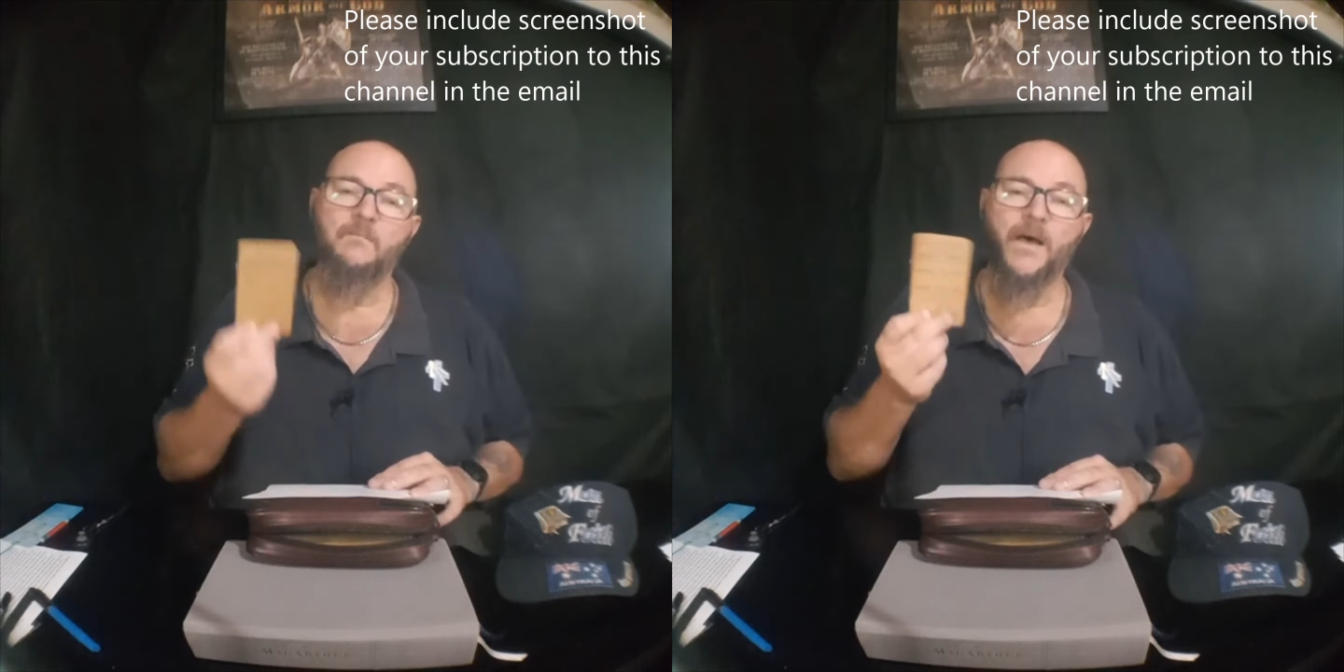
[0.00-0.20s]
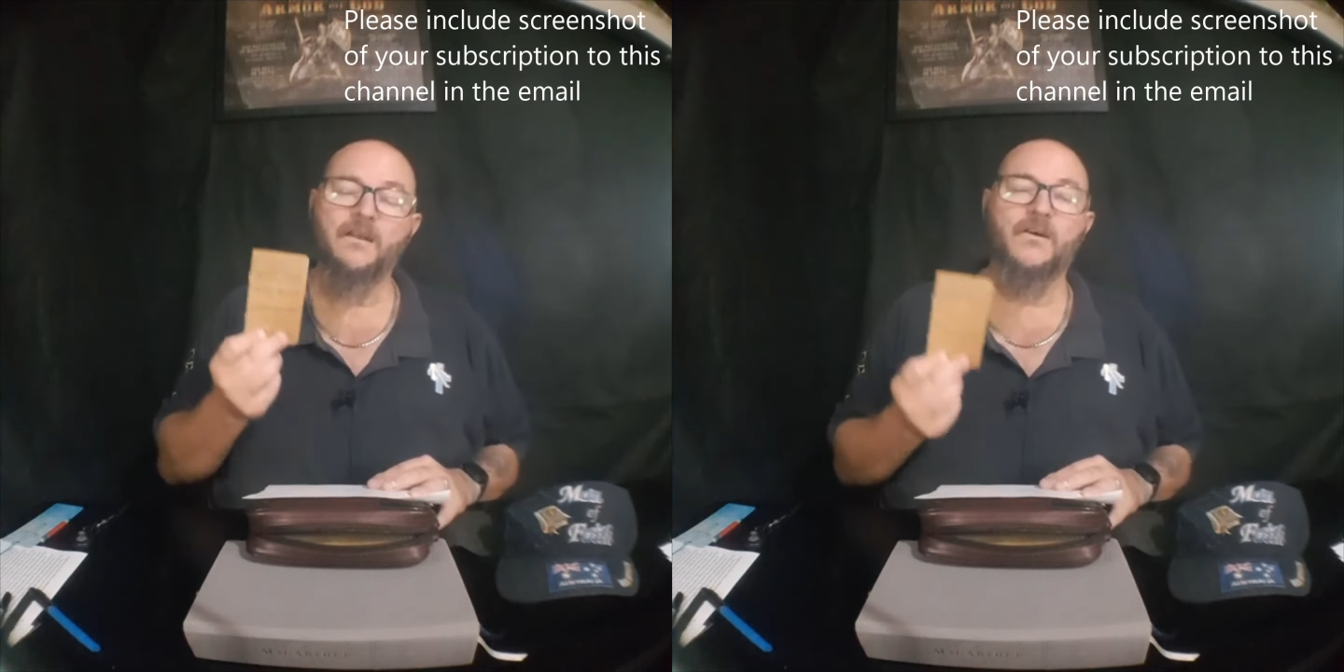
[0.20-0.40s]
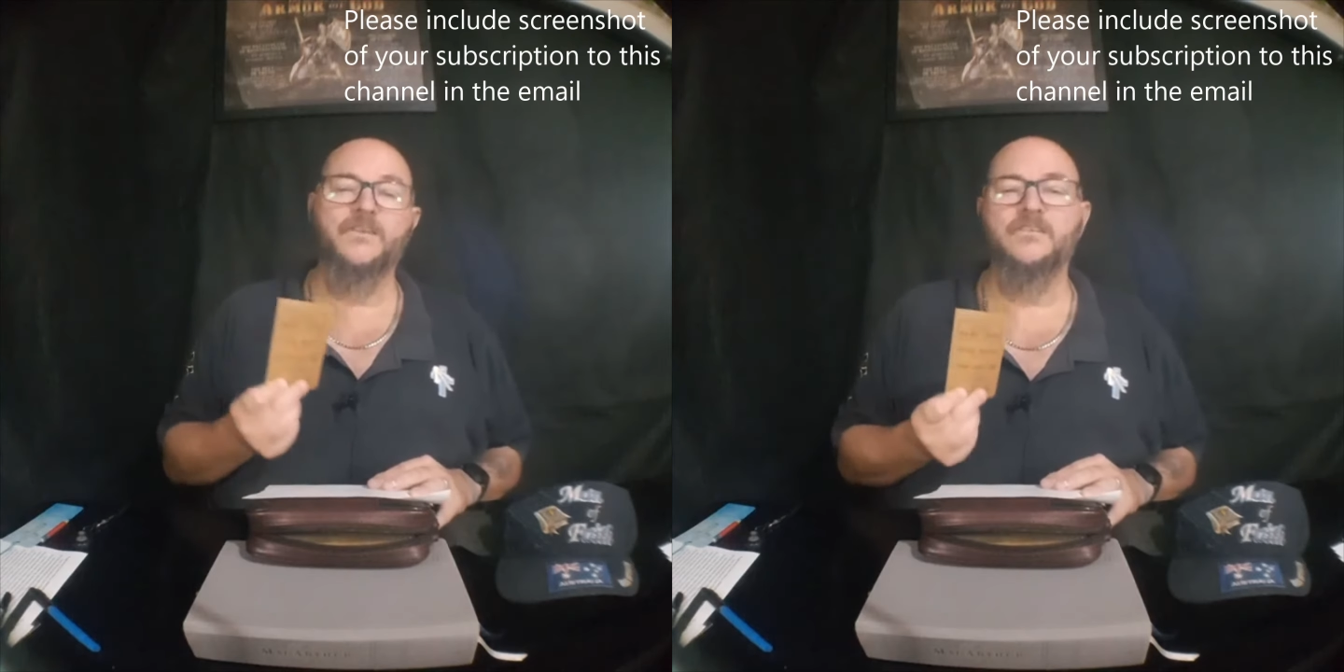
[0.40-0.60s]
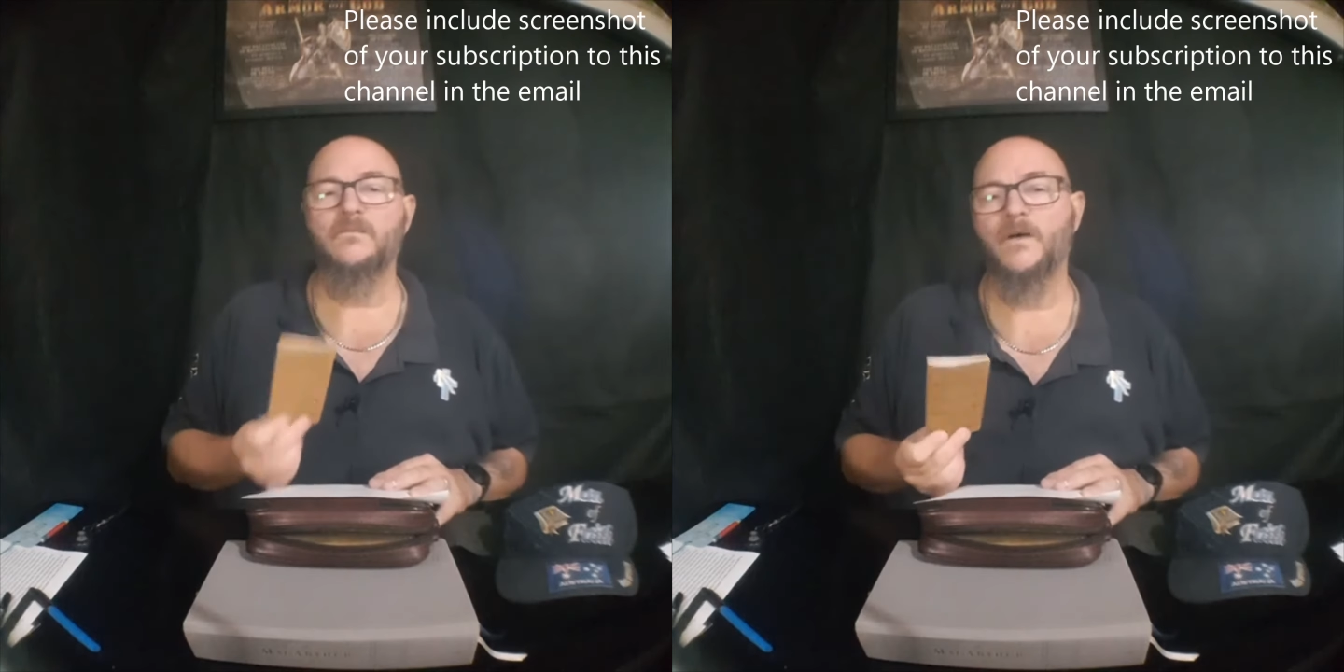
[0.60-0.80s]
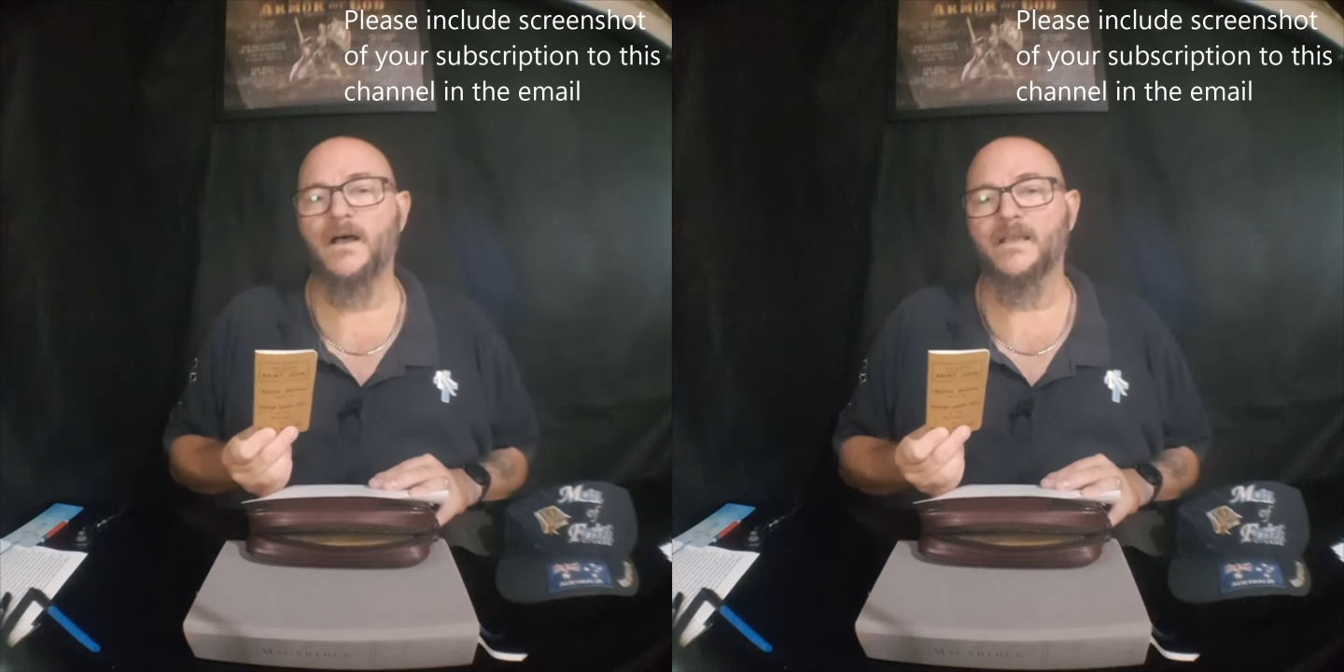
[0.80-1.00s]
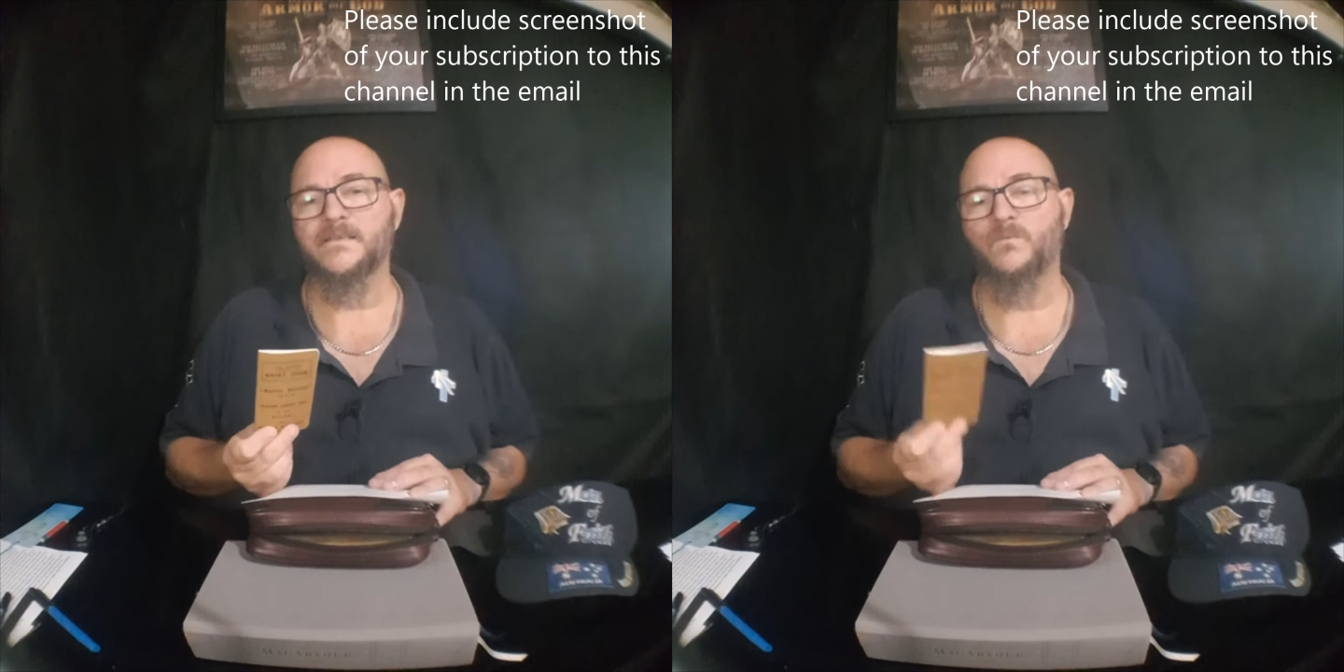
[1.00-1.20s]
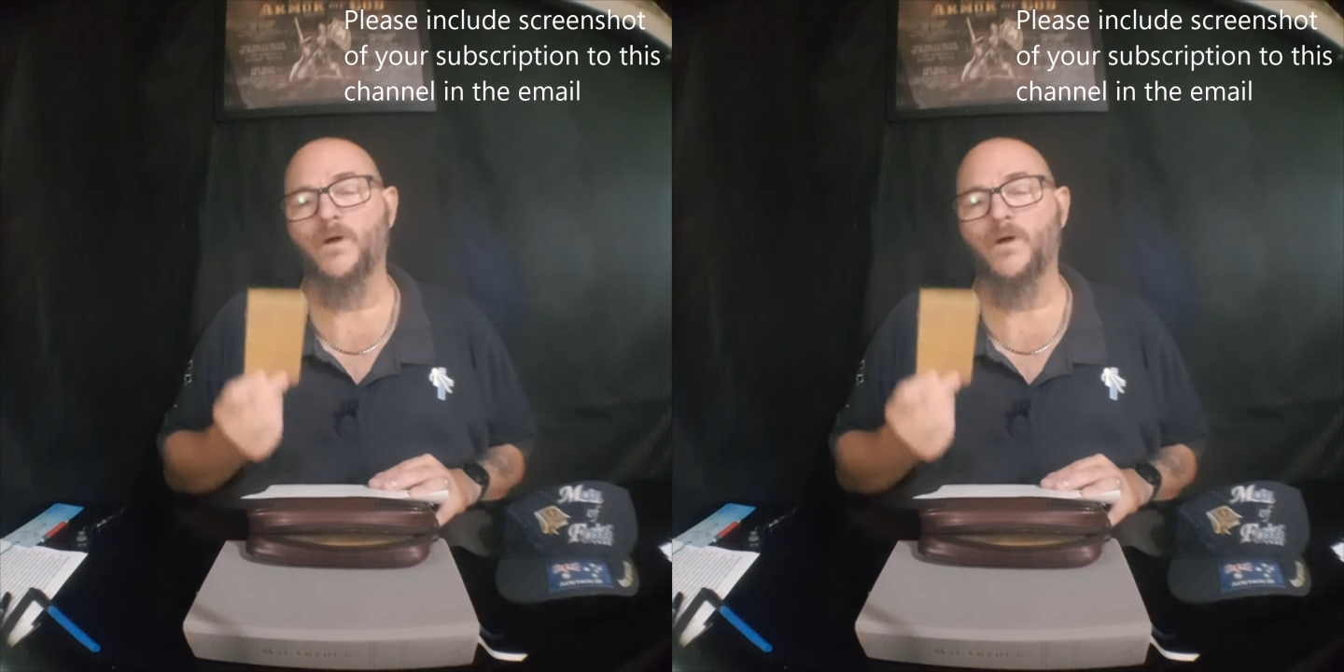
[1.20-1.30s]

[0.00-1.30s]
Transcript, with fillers: But I do ask,